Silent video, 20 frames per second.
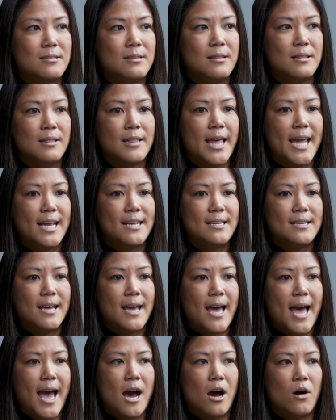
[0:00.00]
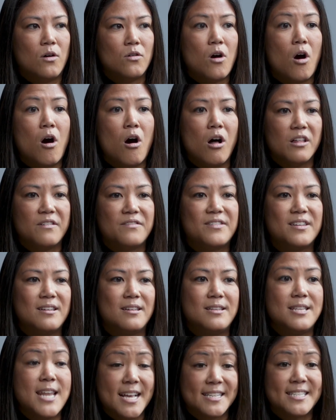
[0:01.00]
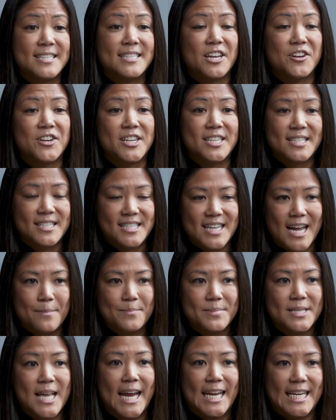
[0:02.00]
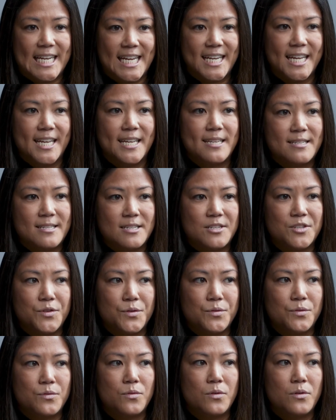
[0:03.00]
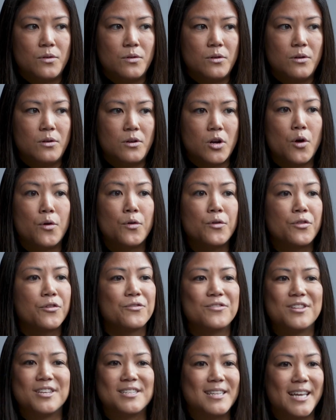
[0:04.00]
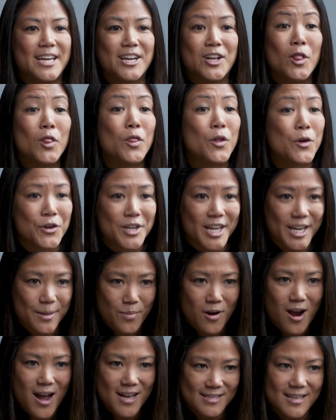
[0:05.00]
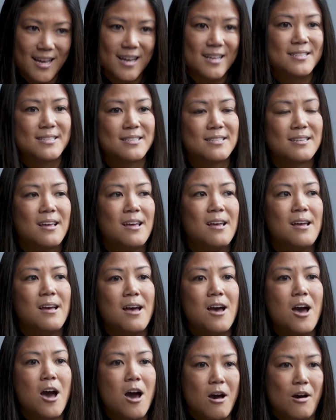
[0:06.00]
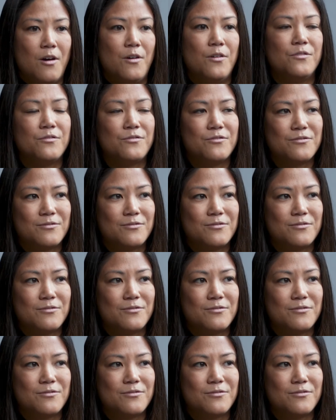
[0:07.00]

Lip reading: laid out all of the necessary steps I needed to go through this learning process of